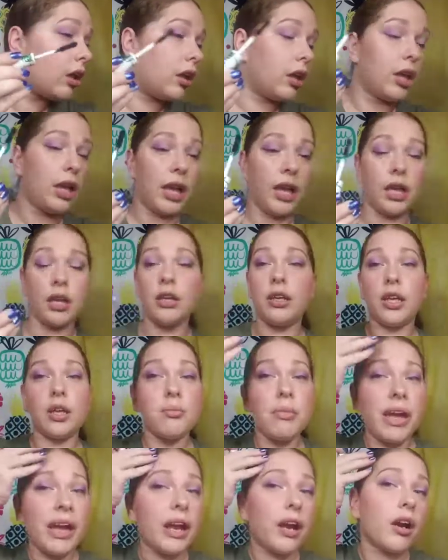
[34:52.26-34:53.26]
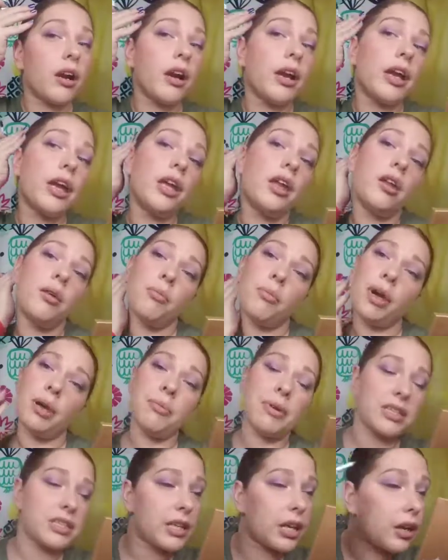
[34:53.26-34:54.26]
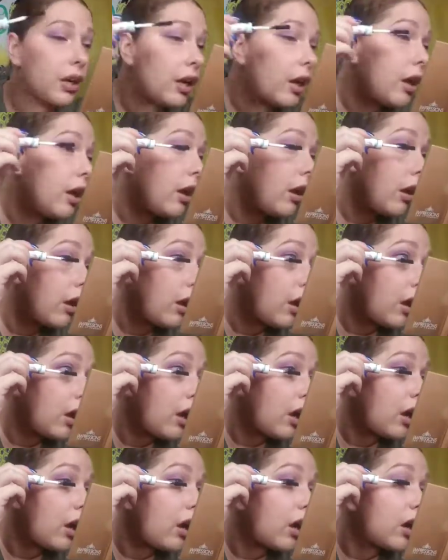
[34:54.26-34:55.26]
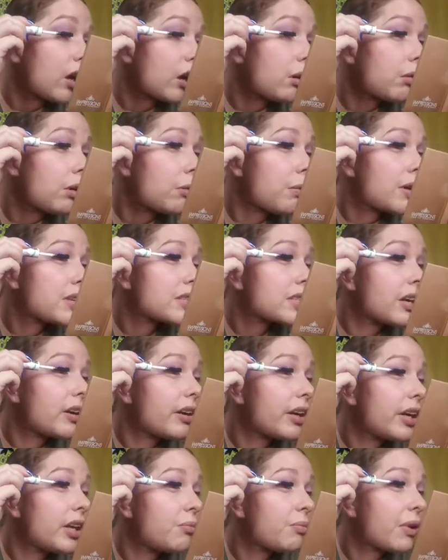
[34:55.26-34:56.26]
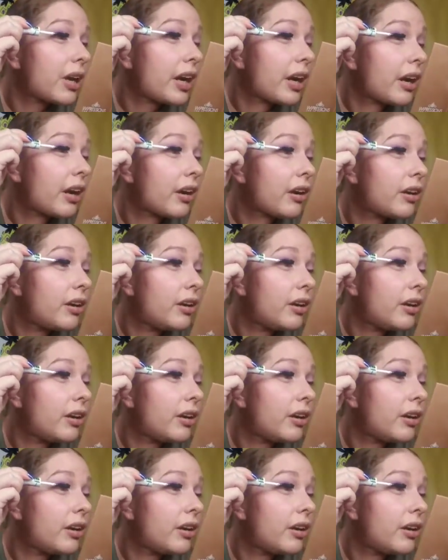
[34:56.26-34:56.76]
and get my hair in my mascara, or my mascara in my hair.